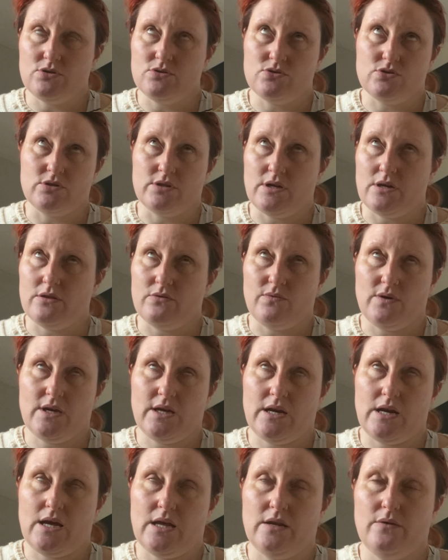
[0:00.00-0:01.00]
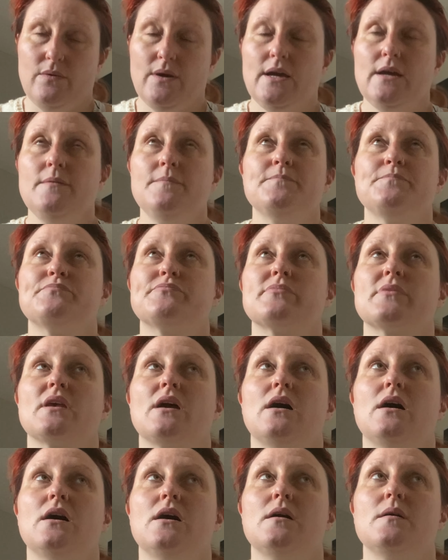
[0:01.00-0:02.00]
usually on the weekend anyway.
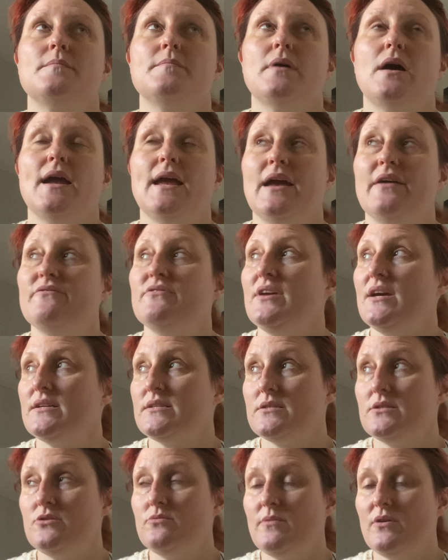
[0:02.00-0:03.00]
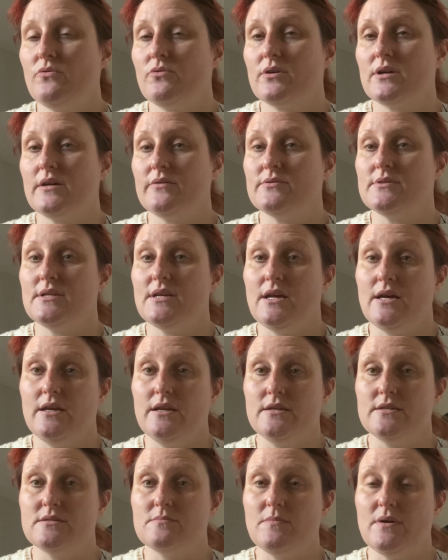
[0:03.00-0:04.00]
I have yet to do my workout today.
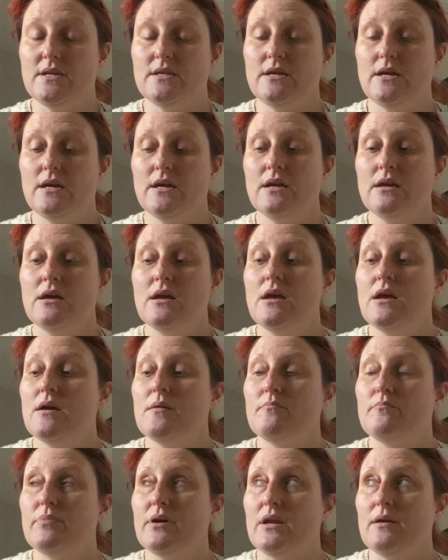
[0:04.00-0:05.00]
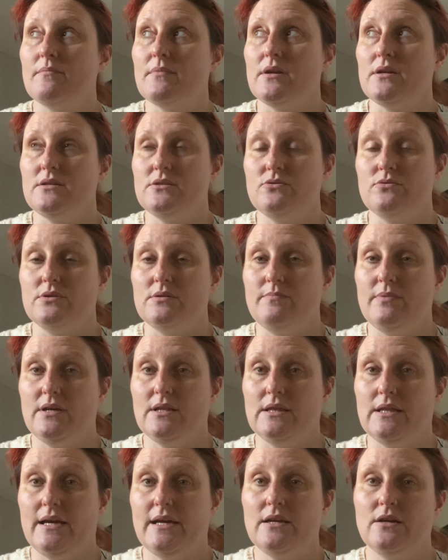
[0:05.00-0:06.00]
It is Monday, but I'm going to do it a
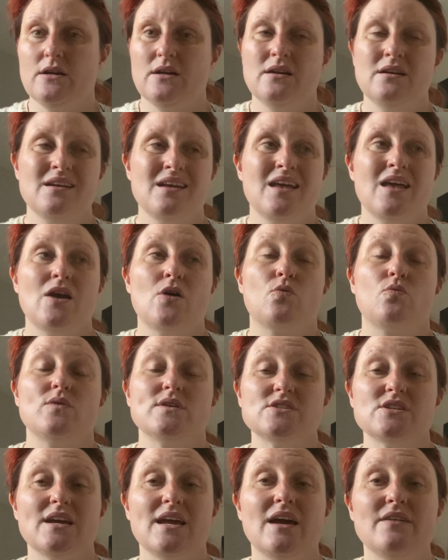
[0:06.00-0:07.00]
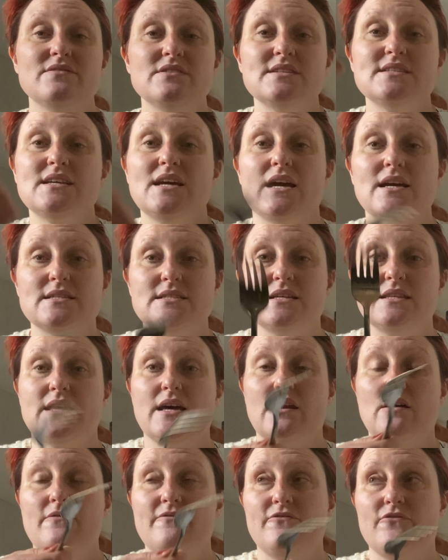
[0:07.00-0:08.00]
bit later, which I have to say I did
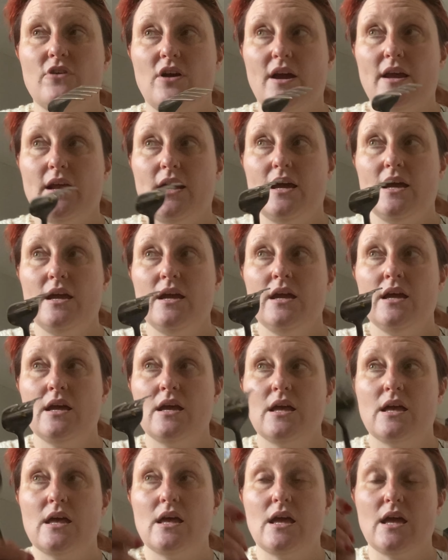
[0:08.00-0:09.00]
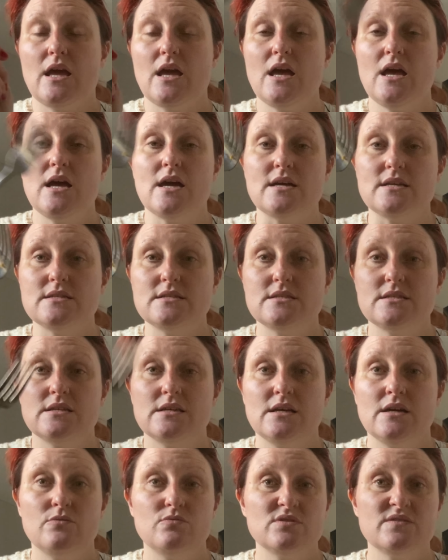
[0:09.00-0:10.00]
that on Friday and
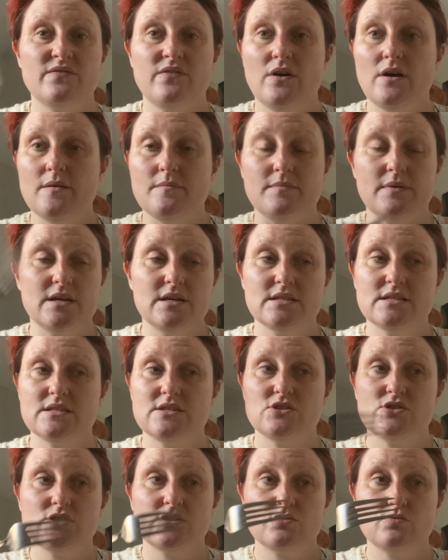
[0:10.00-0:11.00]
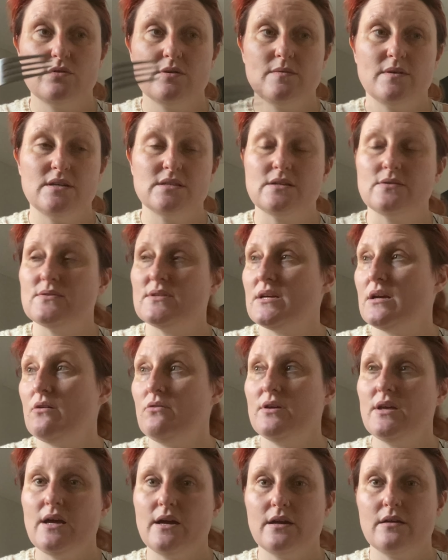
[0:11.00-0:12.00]
it was fine because it's just 20 minutes. I was like, oh
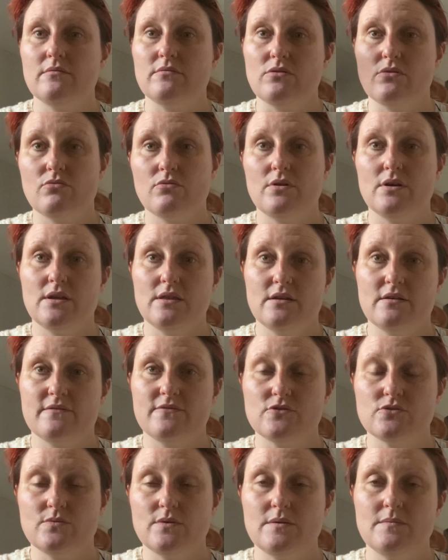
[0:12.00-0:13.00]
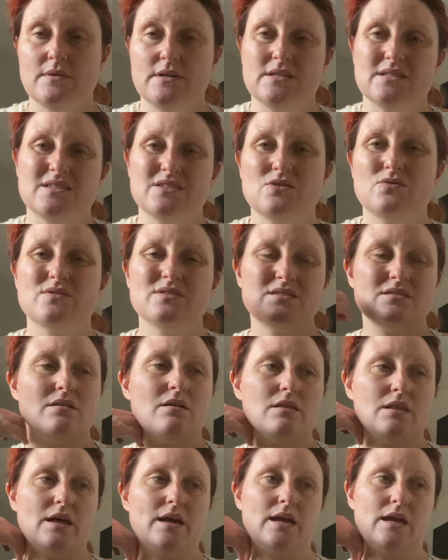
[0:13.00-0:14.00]
yeah, I can throw it in there for 20 minutes. So it's
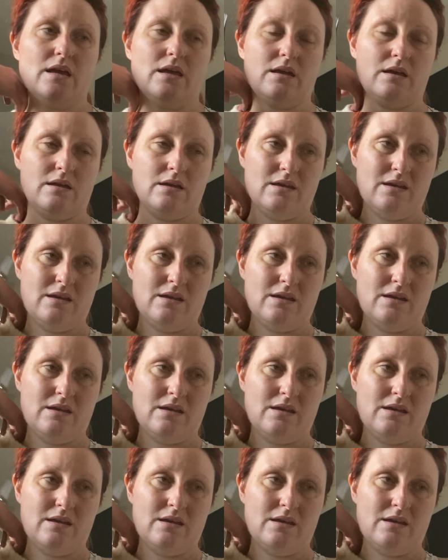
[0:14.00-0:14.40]
not like,